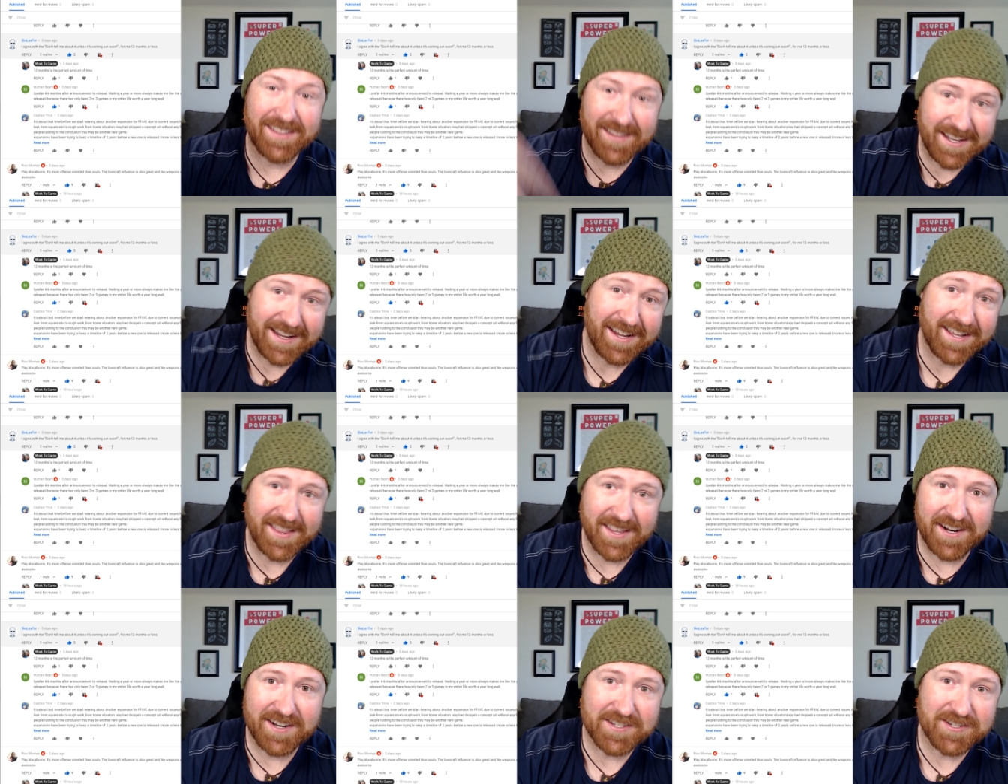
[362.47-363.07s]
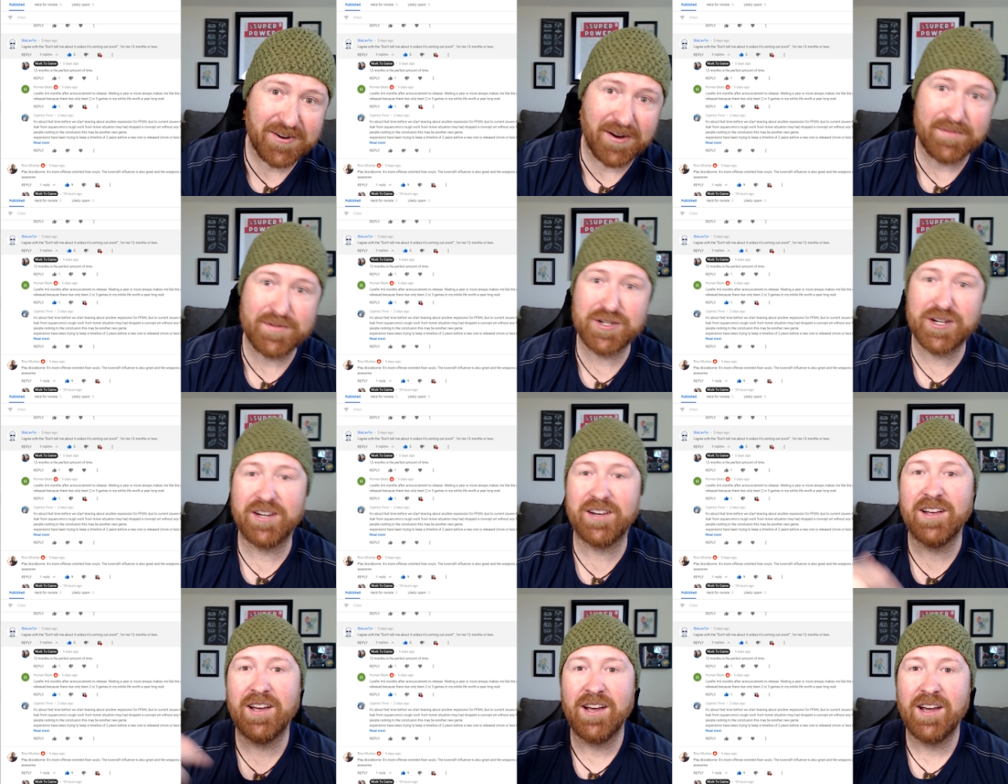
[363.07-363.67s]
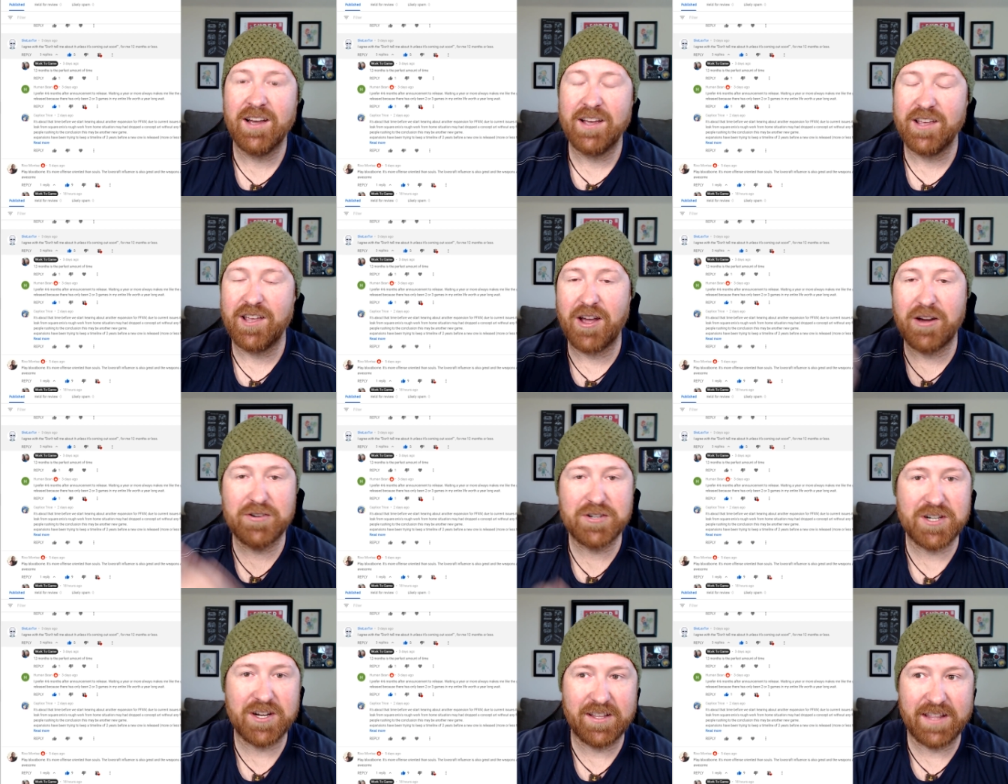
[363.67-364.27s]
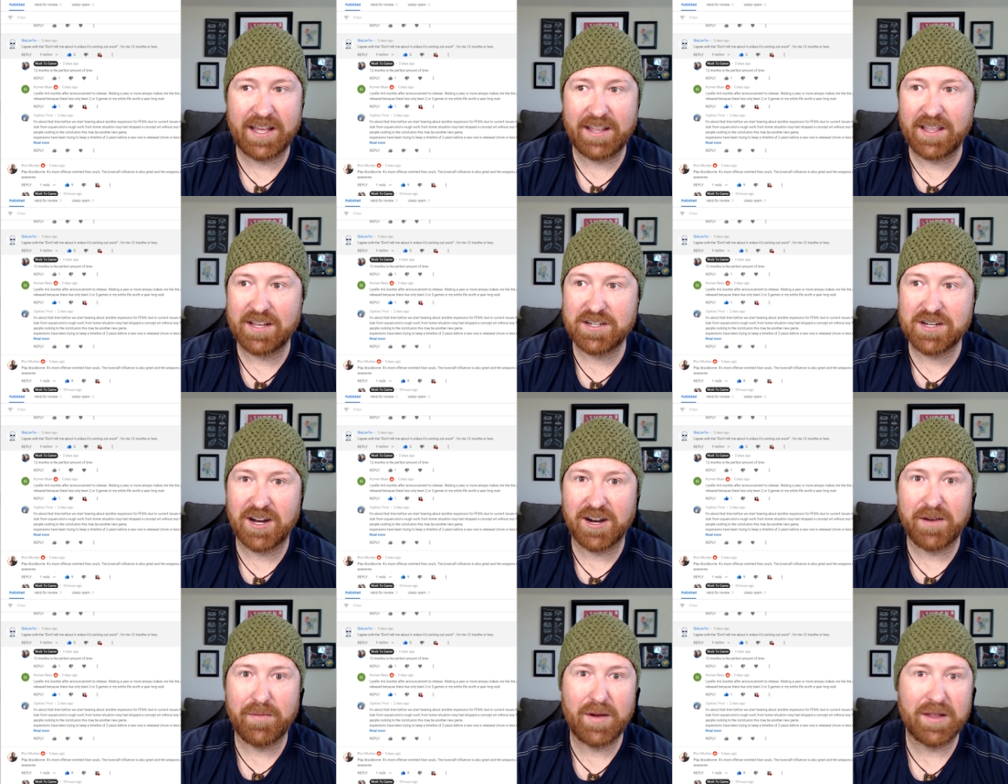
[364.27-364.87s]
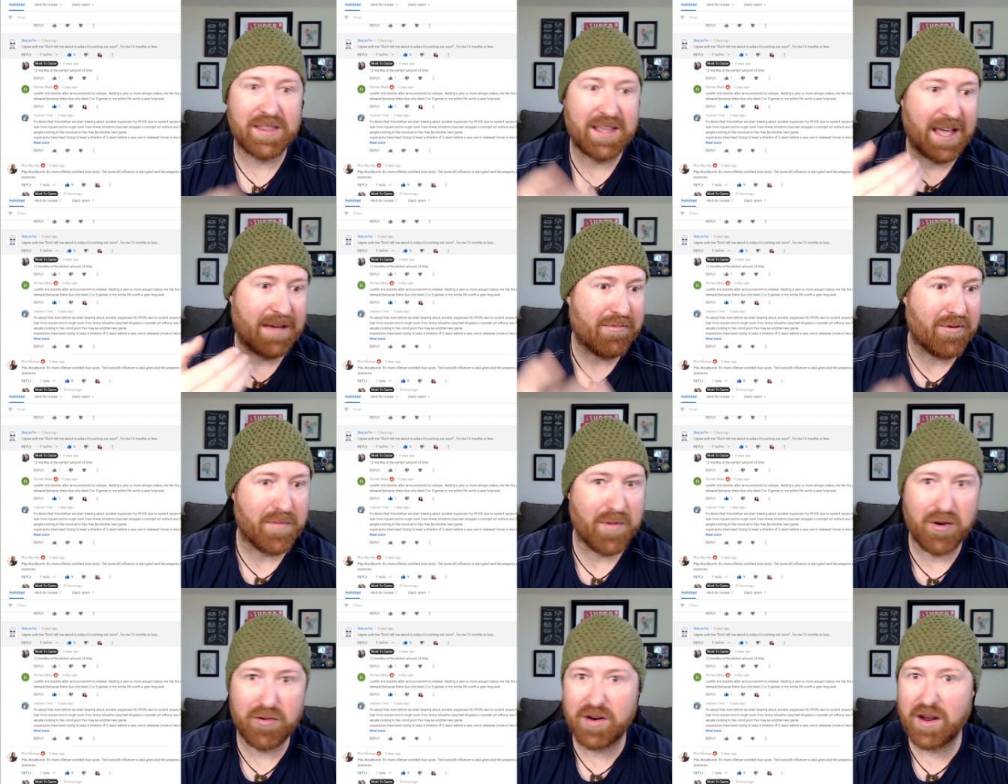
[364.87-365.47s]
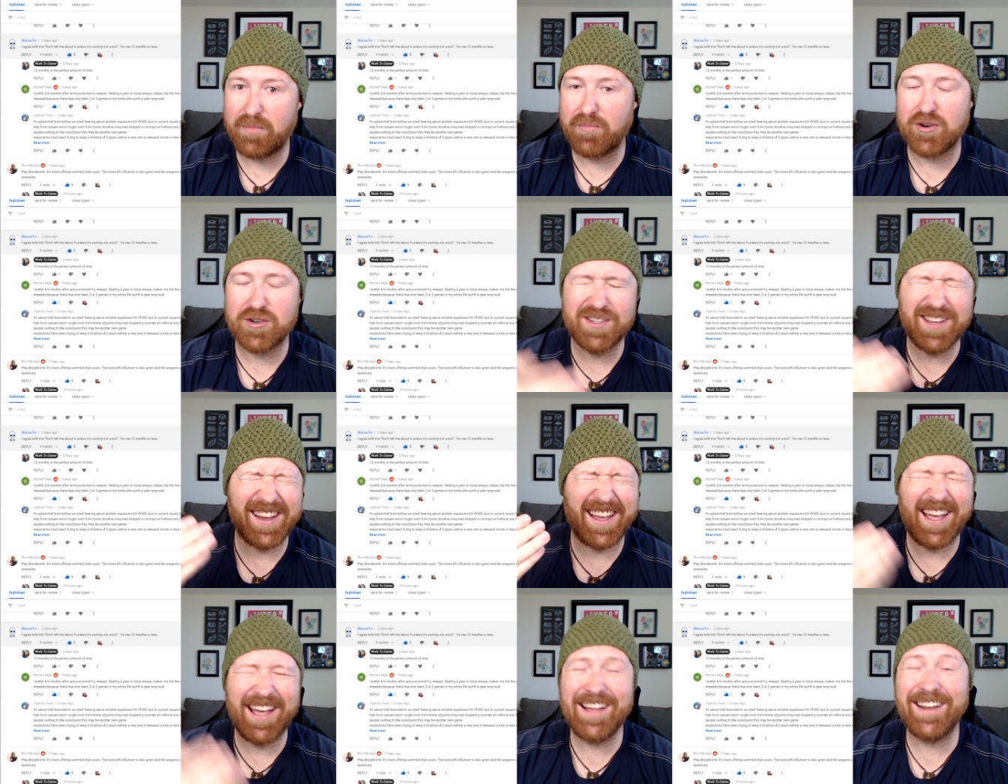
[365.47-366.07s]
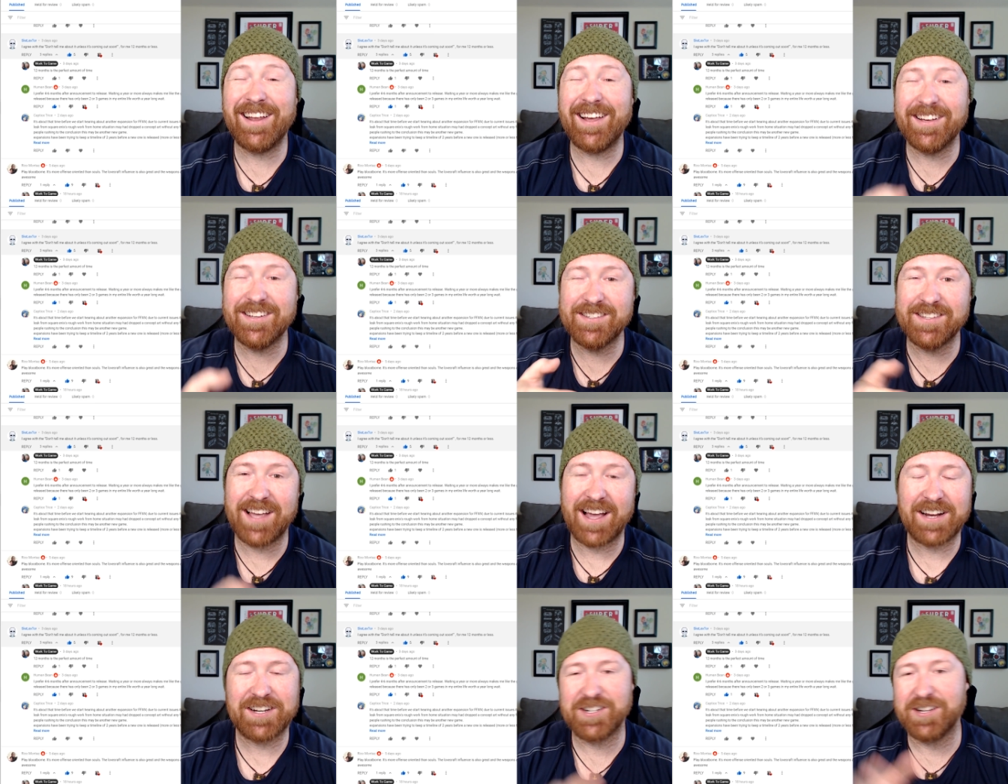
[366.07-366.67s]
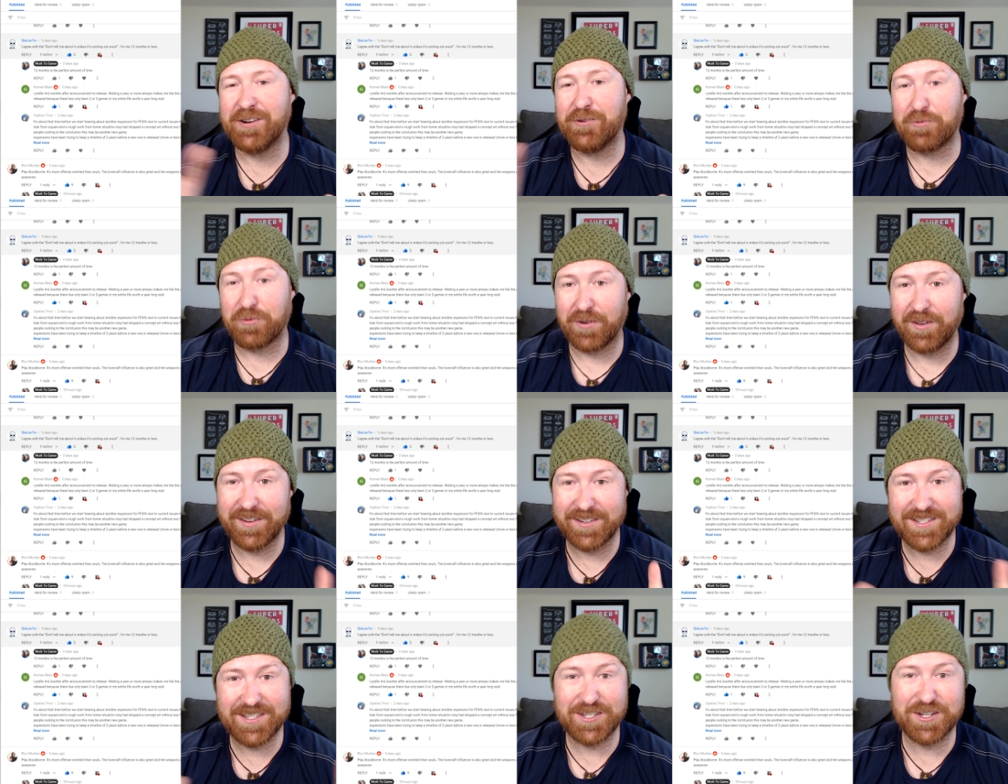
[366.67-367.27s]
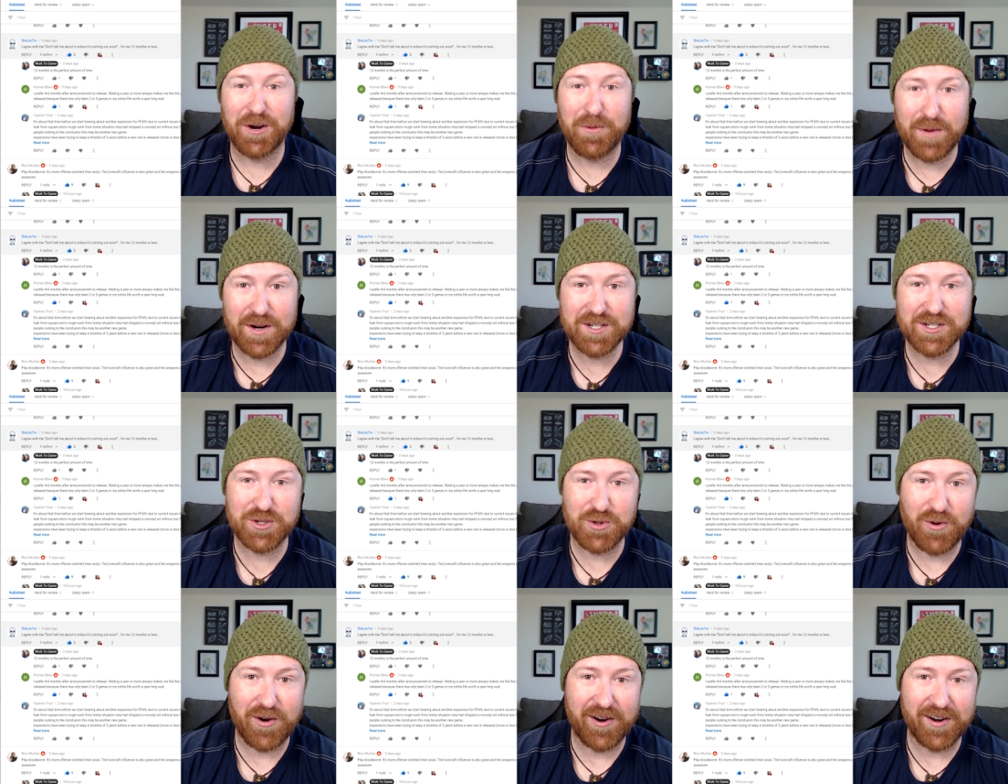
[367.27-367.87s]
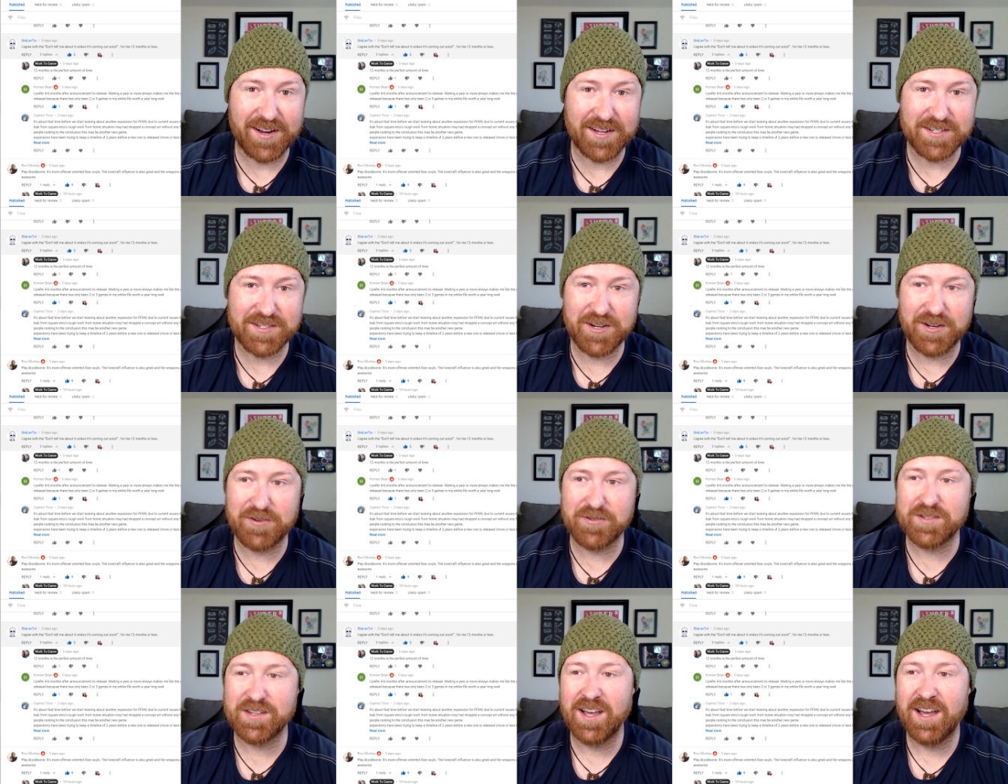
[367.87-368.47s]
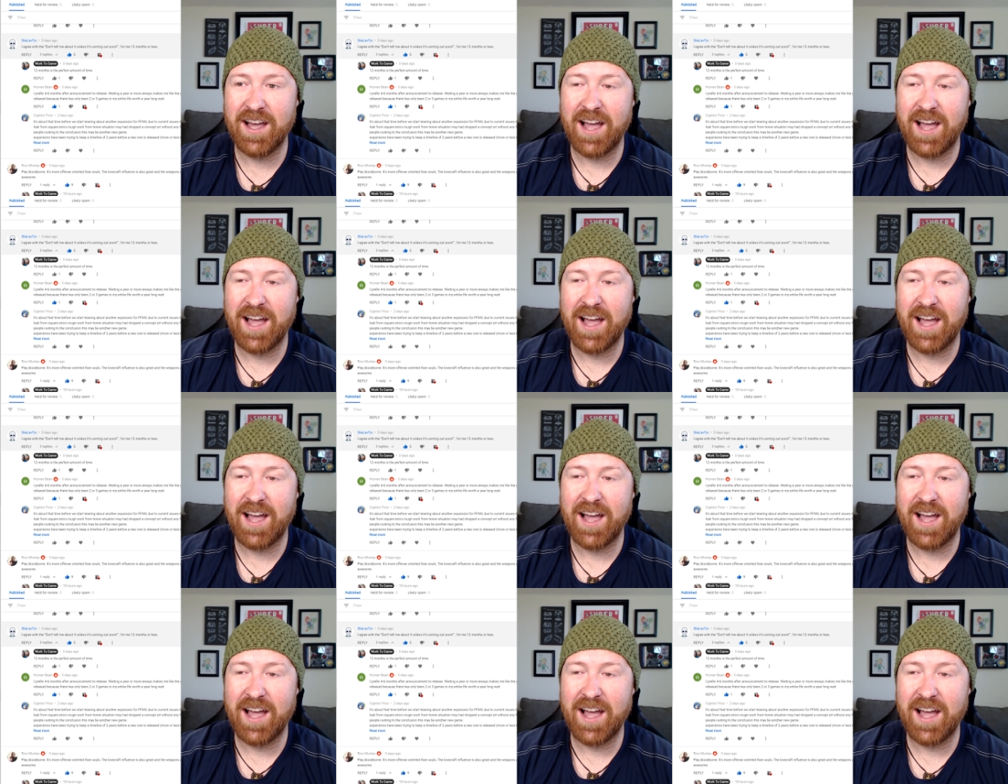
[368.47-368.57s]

link in the description. Yoshi, like they talk about the MMO numbers. Like it is actually a, so much Square Enix news.